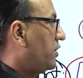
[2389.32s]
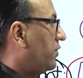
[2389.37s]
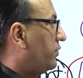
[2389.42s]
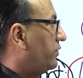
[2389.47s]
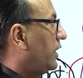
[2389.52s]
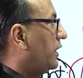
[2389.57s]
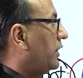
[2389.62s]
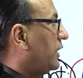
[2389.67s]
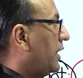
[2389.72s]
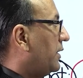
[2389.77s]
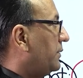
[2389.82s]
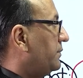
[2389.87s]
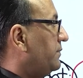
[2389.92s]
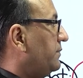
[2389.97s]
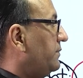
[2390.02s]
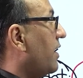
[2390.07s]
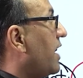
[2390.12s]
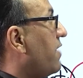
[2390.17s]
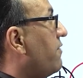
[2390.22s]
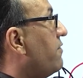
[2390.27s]
of the thumb,
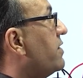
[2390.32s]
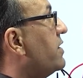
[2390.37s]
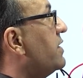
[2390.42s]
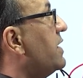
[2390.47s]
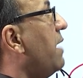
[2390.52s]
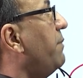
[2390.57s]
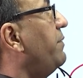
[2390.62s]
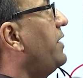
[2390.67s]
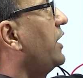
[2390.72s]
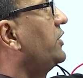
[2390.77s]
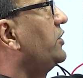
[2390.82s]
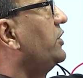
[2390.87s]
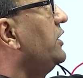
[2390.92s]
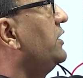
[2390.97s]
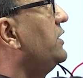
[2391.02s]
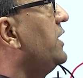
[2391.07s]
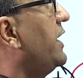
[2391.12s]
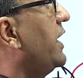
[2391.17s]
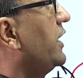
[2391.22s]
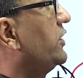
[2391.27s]
even abduction,
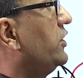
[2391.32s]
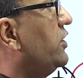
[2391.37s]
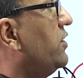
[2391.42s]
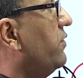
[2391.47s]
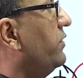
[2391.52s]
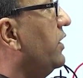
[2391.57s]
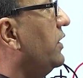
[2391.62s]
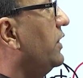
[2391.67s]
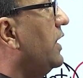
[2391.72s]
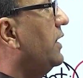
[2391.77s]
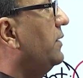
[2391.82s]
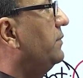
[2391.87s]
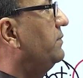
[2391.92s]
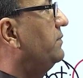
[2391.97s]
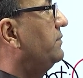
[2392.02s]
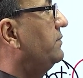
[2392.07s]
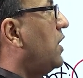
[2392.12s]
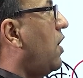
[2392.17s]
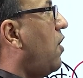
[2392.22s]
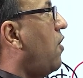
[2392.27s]
adduction of the
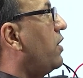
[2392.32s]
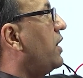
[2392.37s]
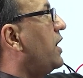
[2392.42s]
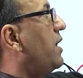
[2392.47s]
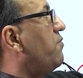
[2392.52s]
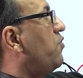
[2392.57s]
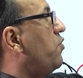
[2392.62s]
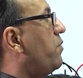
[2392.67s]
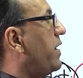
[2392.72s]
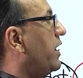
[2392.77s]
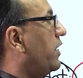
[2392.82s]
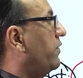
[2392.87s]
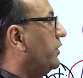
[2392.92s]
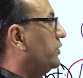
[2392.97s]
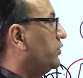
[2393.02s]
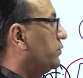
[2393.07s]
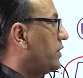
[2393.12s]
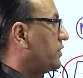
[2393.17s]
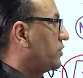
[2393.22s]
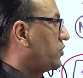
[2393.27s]
thumb. The only movement
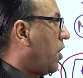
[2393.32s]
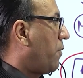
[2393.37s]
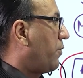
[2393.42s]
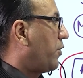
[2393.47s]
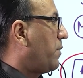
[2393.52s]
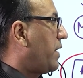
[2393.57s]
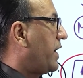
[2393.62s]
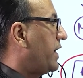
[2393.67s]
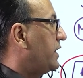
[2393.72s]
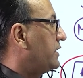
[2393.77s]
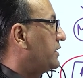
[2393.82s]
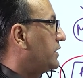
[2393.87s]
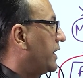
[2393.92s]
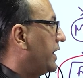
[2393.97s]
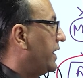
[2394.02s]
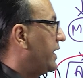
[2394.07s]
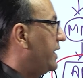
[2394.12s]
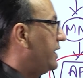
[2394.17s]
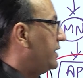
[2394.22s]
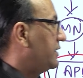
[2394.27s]
which was compromised
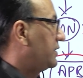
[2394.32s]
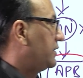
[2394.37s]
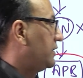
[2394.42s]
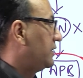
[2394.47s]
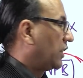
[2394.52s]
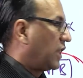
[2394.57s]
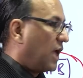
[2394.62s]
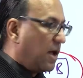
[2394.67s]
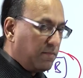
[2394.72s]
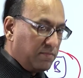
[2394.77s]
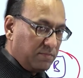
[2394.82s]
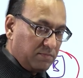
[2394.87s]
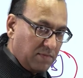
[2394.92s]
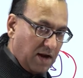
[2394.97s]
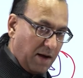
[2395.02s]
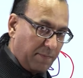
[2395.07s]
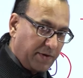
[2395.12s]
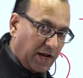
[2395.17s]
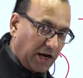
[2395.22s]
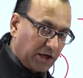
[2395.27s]
is thumb
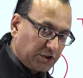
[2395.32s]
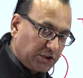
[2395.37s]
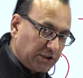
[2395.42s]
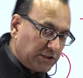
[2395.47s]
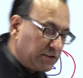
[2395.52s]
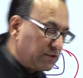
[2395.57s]
abduction